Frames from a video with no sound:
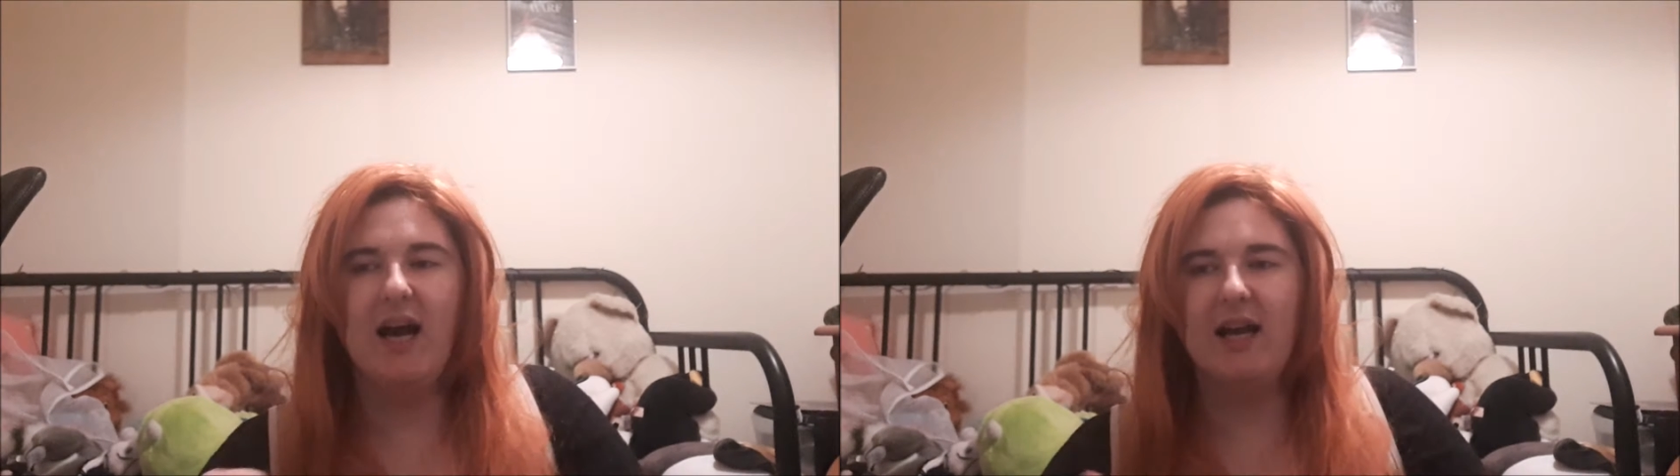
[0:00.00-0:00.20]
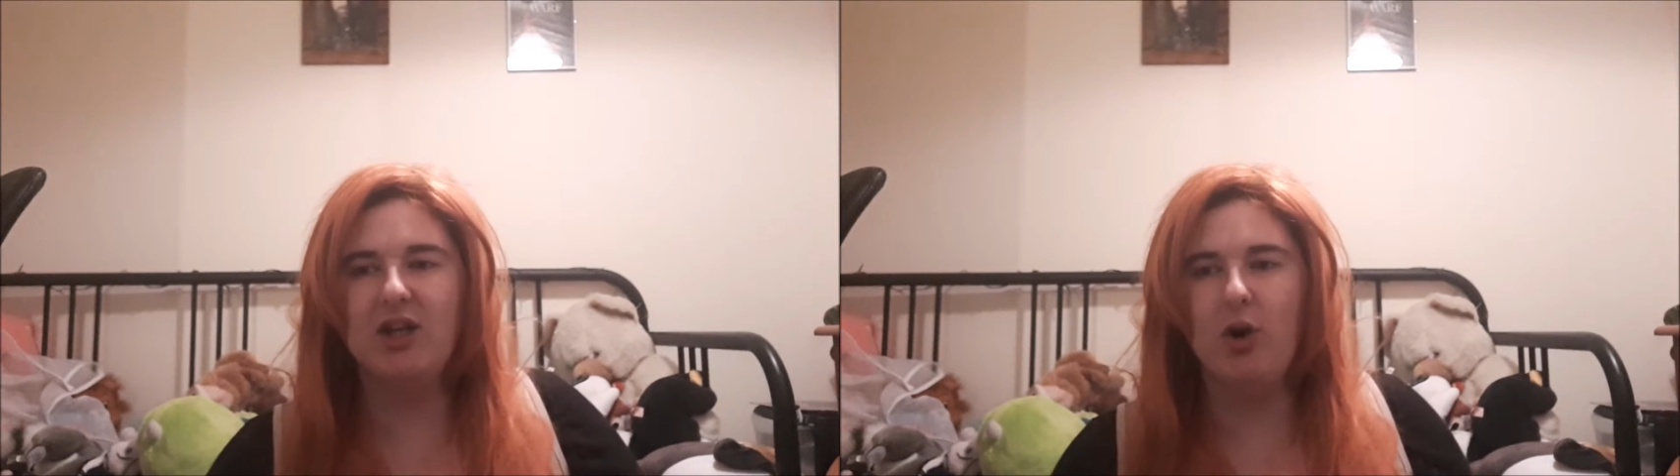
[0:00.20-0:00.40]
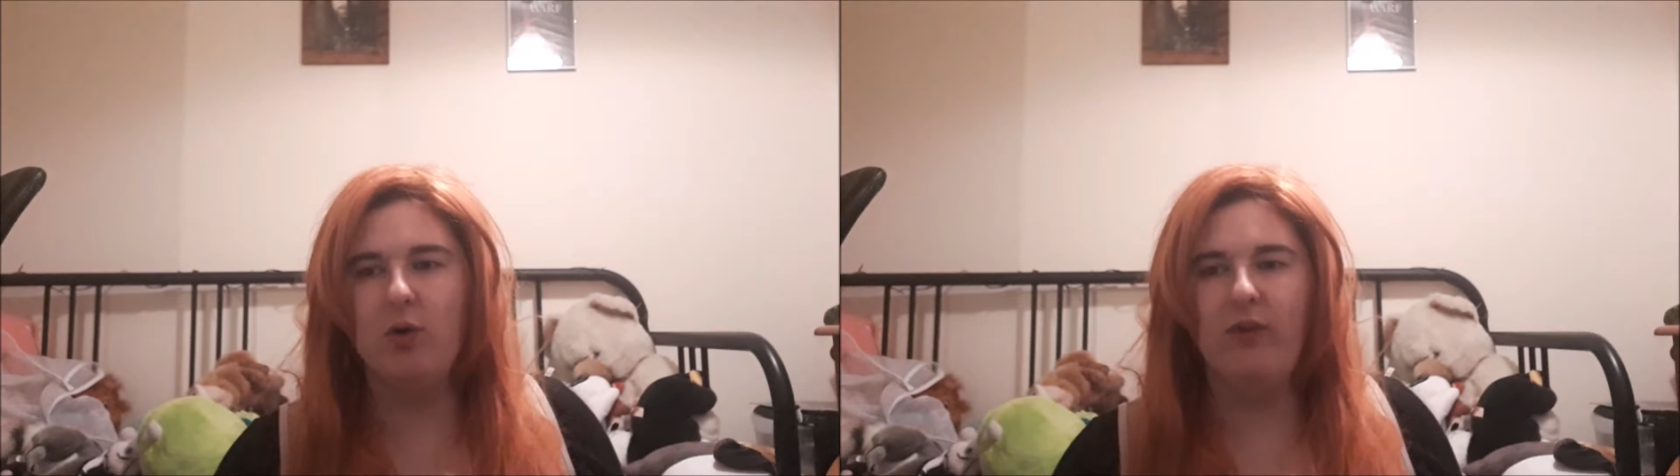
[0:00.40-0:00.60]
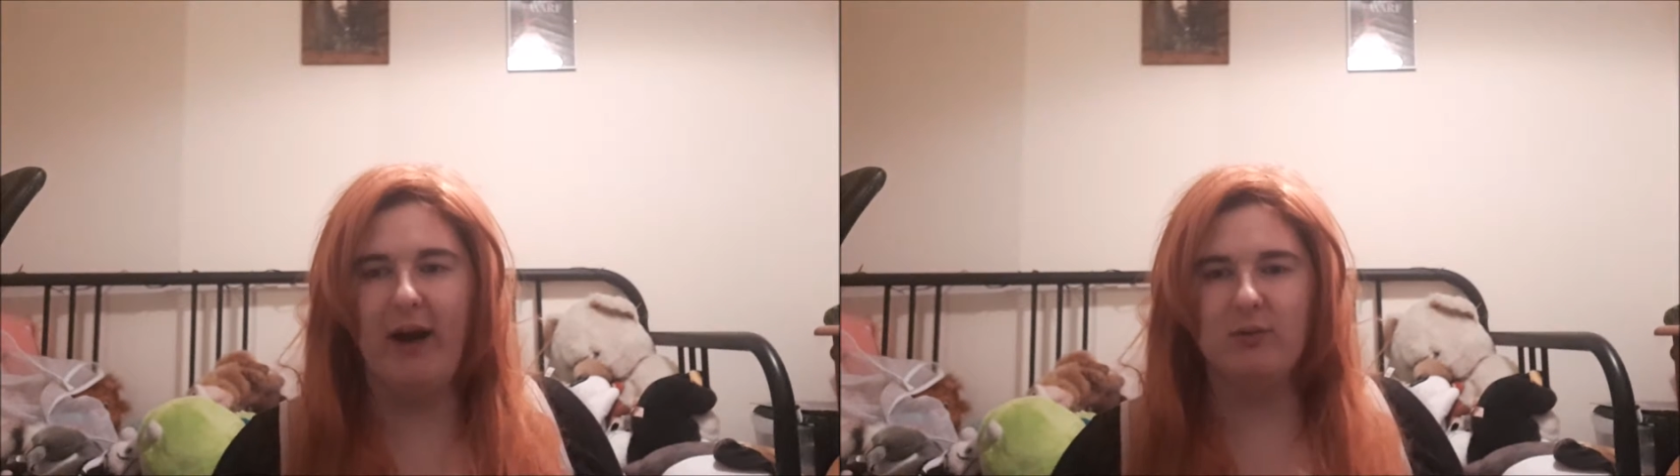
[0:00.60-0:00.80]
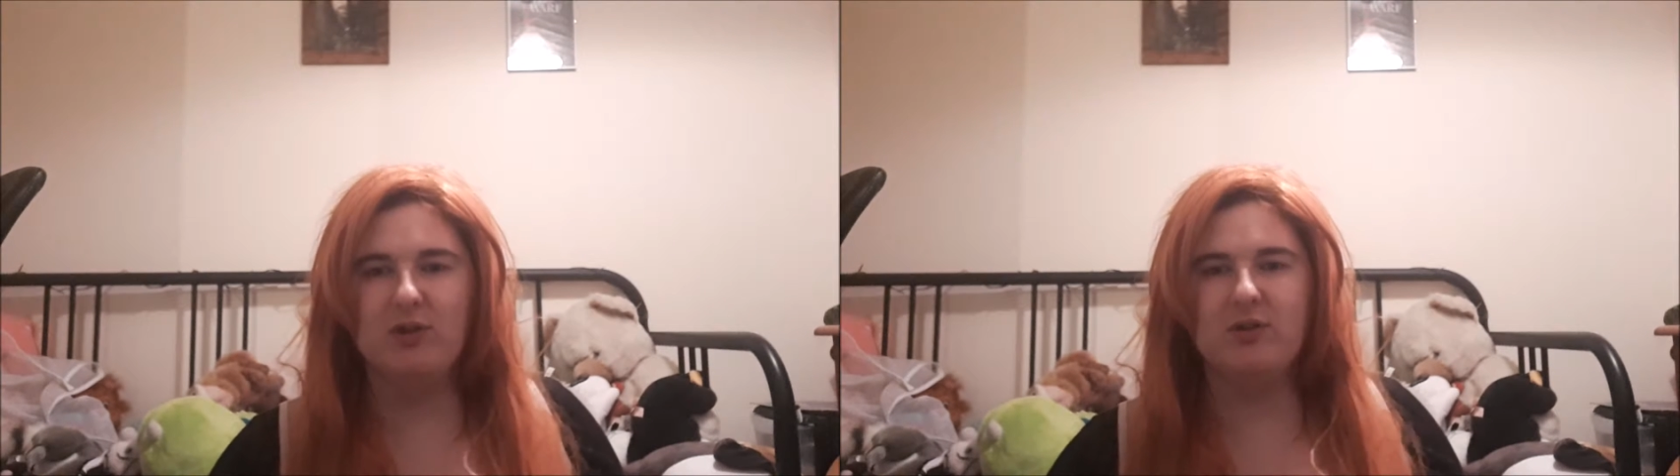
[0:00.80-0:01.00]
and go
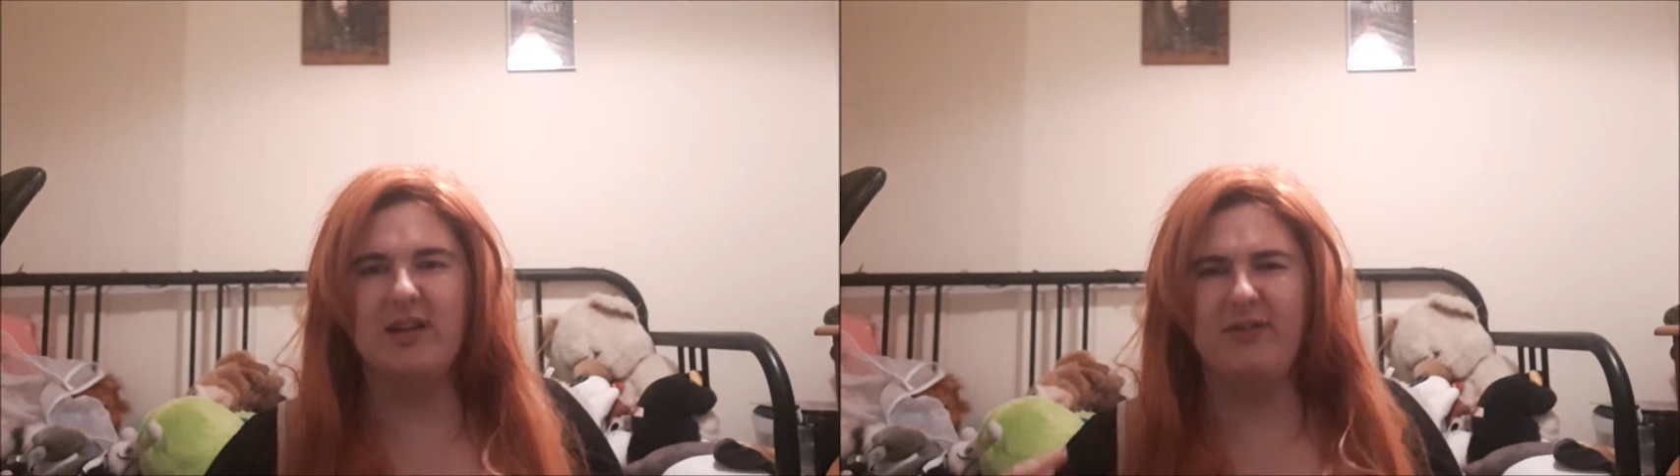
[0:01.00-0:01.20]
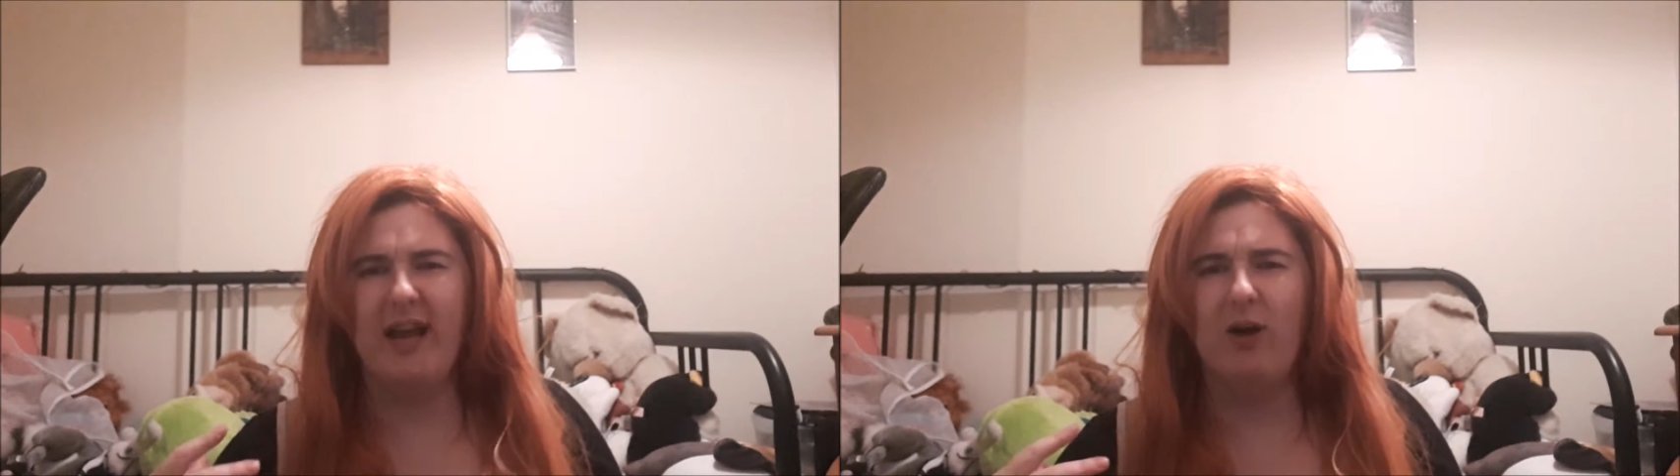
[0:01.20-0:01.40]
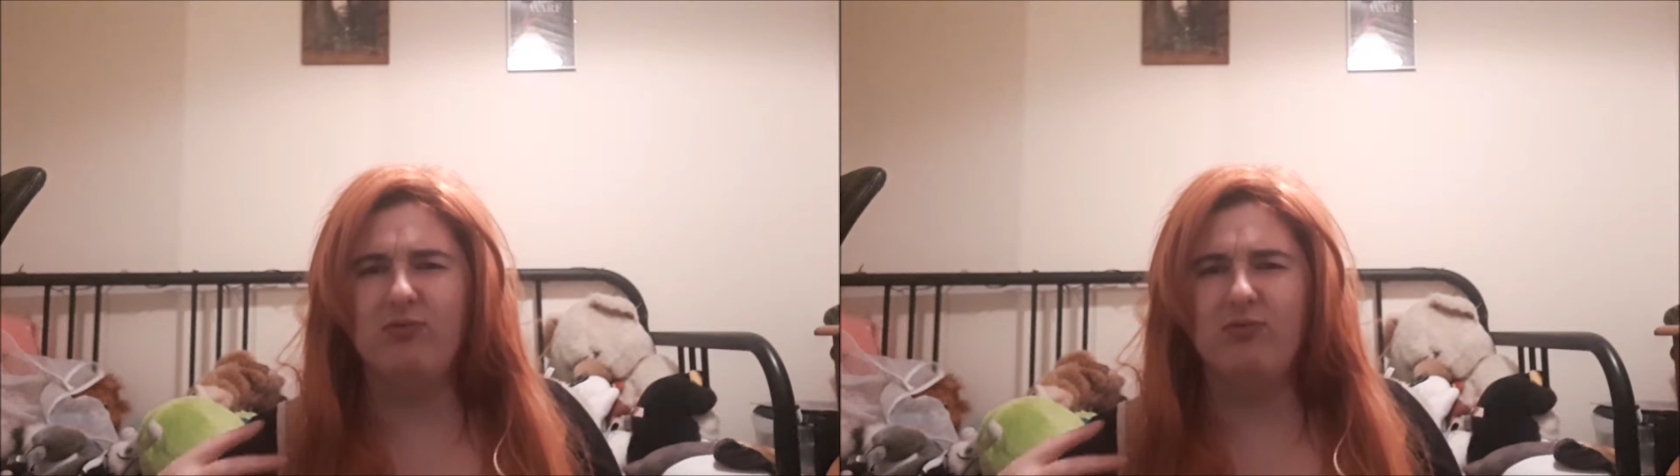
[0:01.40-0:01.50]
around giving